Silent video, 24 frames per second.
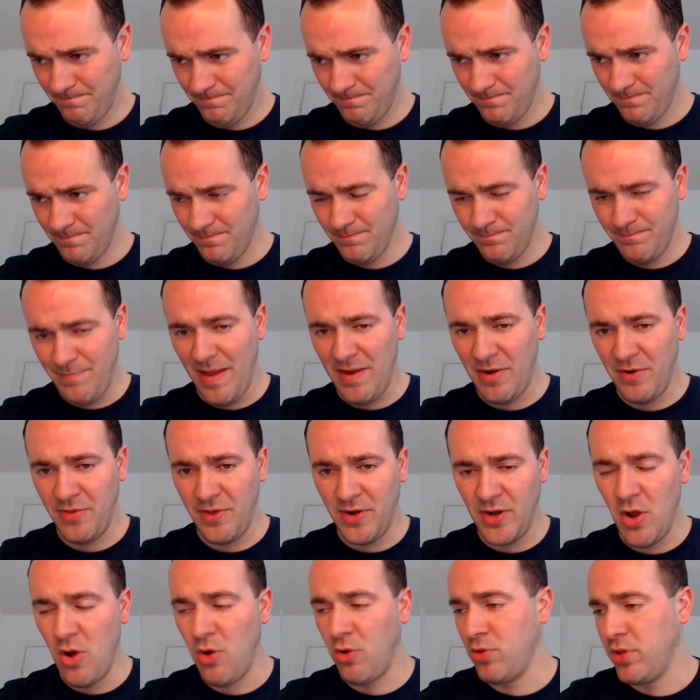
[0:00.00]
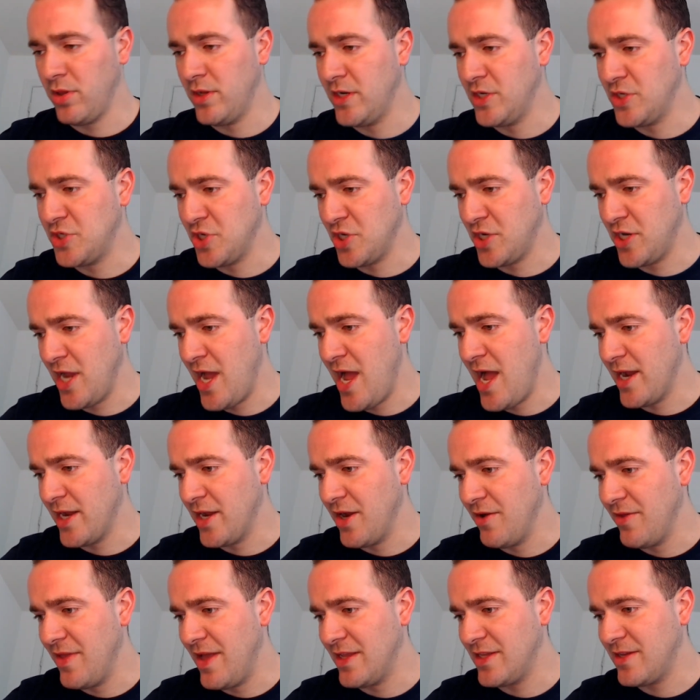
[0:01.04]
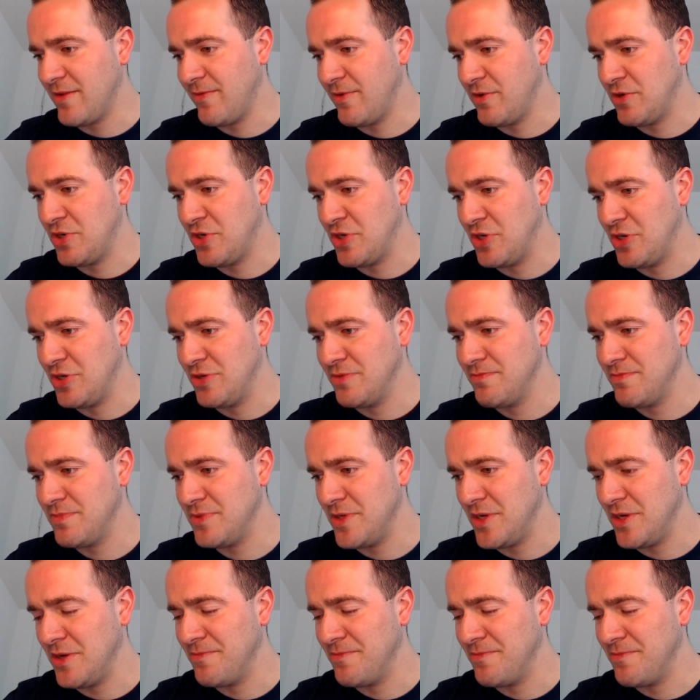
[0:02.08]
Better than Oakland and Chicago, that's for sure. So,